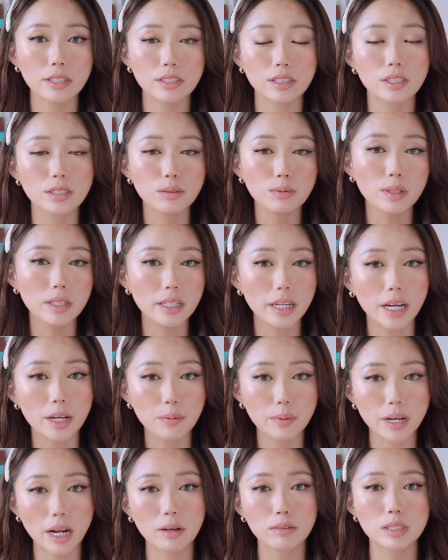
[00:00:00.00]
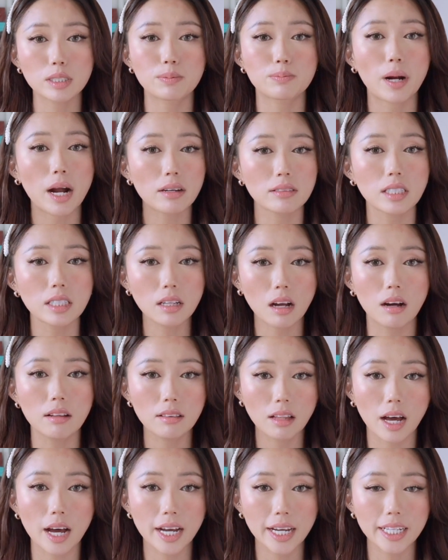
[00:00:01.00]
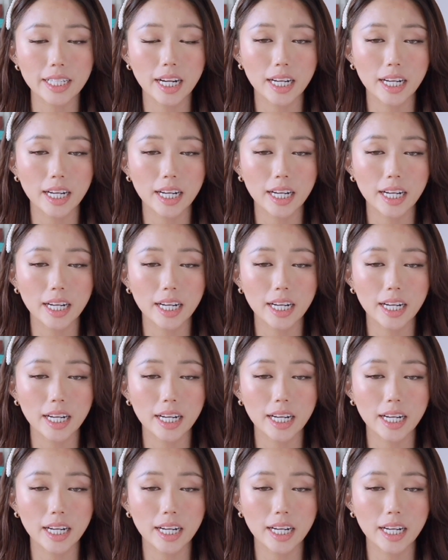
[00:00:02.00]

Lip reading: Just one night when I was browsing online,